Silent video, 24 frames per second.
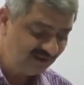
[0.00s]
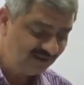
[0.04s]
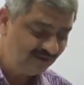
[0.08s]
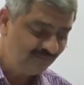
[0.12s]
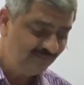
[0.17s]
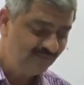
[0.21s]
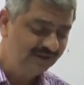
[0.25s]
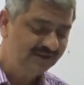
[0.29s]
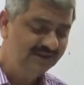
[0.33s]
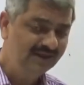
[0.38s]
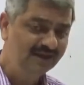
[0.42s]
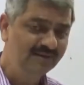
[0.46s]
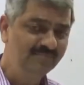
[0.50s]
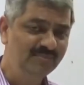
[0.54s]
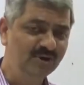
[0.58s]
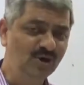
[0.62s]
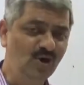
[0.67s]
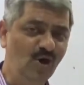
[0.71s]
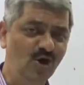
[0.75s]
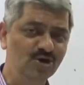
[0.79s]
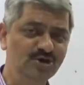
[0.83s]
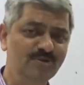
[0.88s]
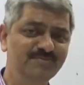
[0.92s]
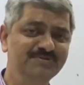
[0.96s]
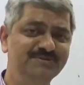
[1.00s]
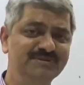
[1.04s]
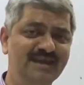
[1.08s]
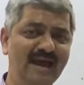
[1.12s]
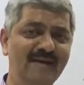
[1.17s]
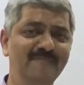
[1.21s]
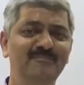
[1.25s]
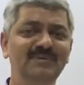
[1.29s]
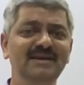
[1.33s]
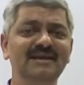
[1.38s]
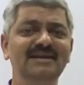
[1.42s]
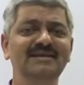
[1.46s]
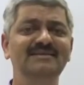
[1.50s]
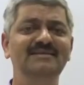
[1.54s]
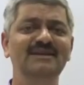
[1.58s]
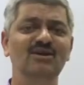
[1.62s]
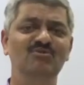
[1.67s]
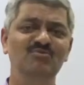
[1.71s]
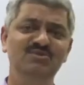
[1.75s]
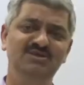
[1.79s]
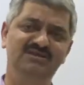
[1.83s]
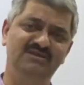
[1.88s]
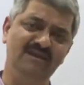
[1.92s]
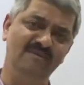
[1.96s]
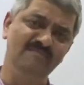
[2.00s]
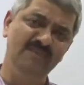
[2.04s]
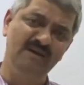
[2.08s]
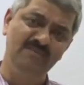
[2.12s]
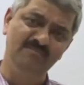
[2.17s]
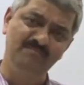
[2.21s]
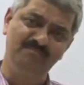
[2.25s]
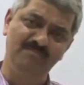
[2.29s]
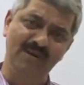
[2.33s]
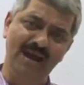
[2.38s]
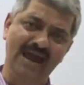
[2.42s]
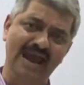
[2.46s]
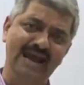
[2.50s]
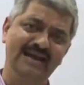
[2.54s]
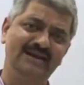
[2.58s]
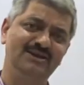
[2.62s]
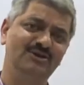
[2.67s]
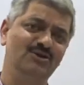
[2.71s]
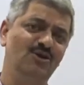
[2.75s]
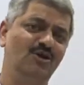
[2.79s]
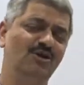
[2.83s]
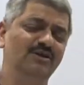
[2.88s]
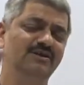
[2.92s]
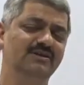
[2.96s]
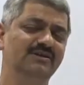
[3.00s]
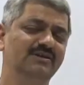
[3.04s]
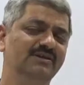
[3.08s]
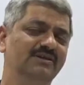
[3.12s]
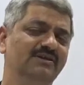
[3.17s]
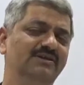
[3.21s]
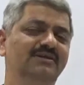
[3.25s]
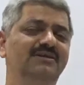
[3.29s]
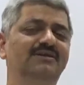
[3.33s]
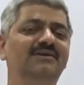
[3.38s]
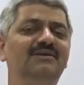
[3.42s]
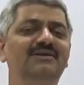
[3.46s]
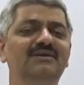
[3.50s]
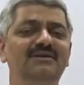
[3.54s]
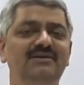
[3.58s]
whether because of sampling there will be some impact on